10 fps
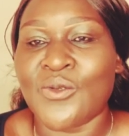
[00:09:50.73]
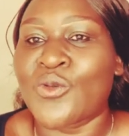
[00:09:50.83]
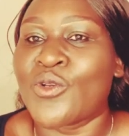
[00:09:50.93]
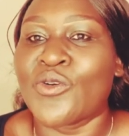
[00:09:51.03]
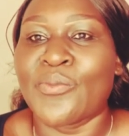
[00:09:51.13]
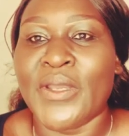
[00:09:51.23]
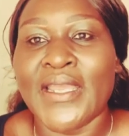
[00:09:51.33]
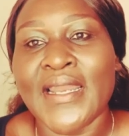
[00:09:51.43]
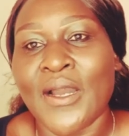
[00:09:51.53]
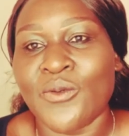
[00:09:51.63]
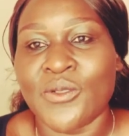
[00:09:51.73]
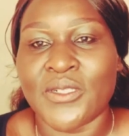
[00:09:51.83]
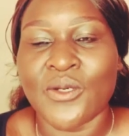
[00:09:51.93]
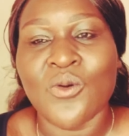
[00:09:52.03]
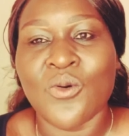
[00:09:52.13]
you remain out in
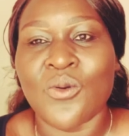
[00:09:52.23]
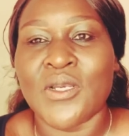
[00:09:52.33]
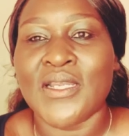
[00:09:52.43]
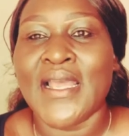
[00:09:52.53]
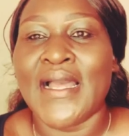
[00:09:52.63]
the cold